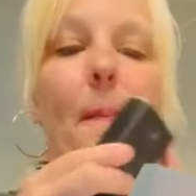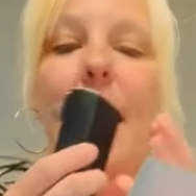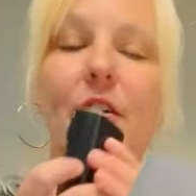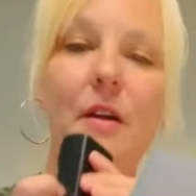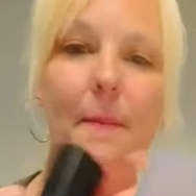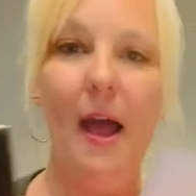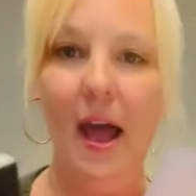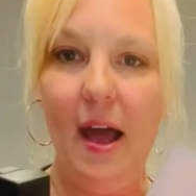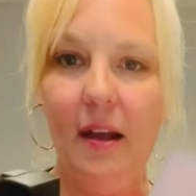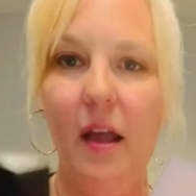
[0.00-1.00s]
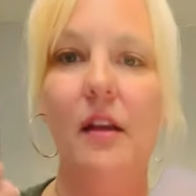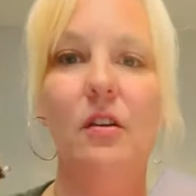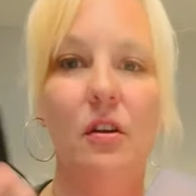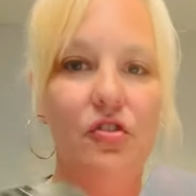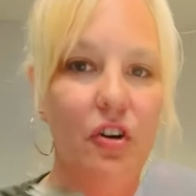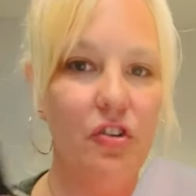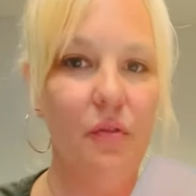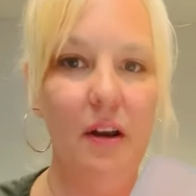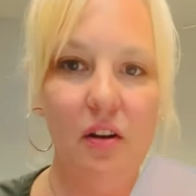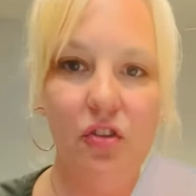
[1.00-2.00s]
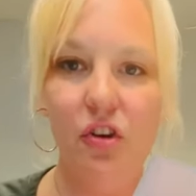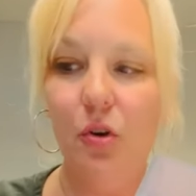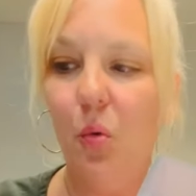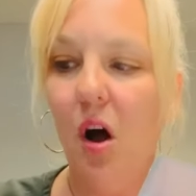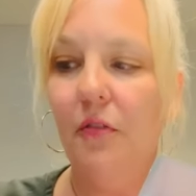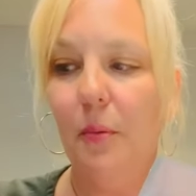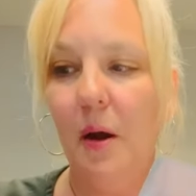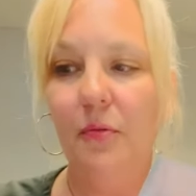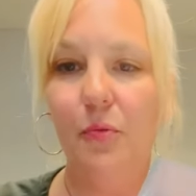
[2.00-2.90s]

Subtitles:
battery pack and you can charge it right into your wall for about